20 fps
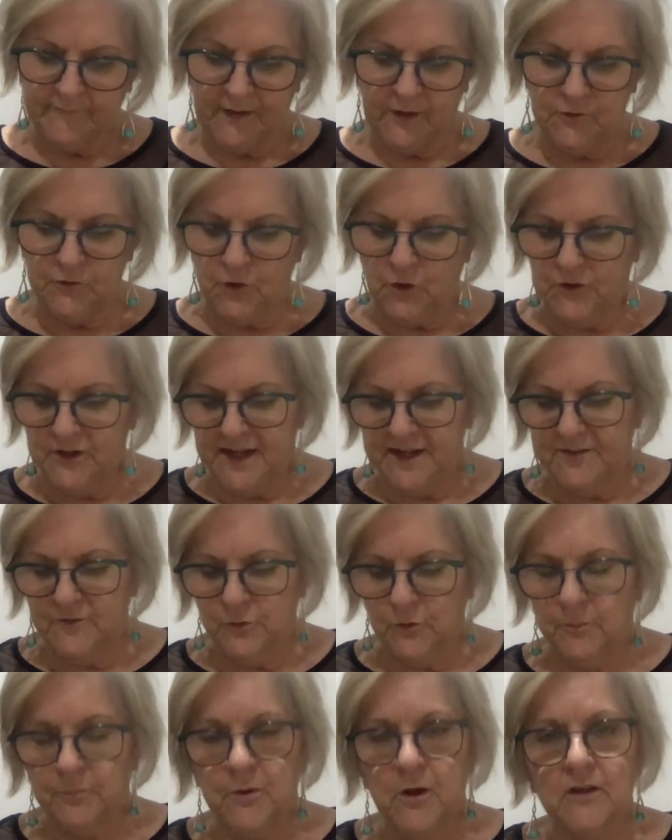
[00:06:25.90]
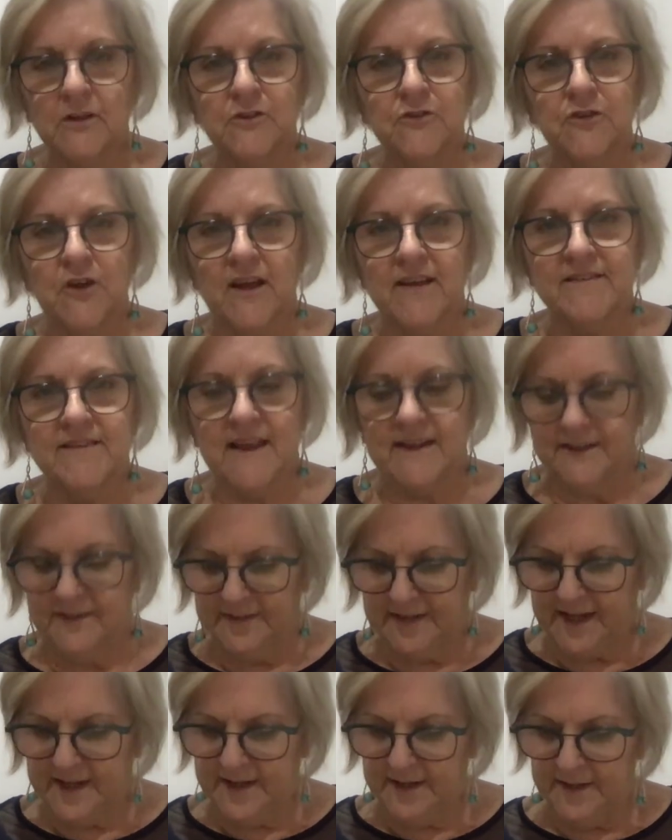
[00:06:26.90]
"No need to apologize,
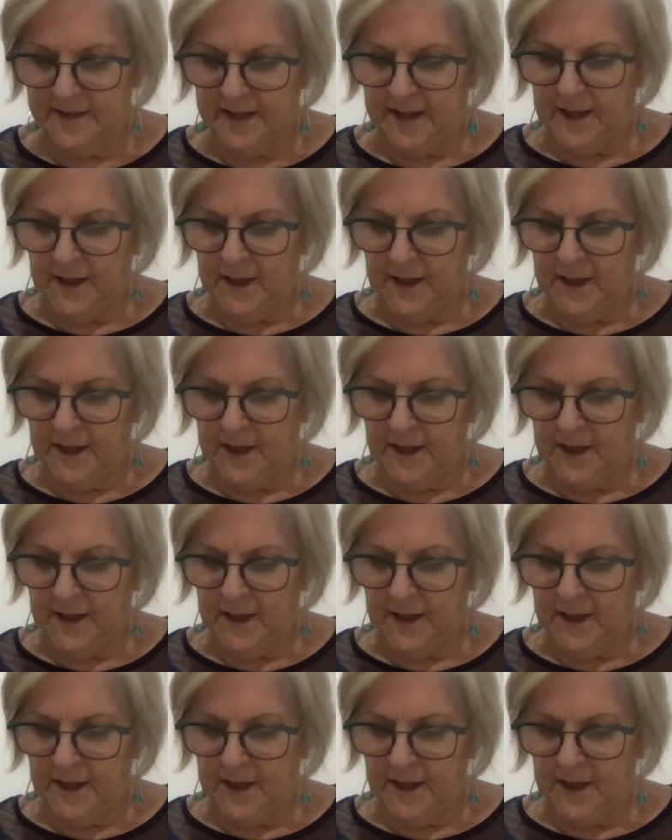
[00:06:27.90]
Annalie,"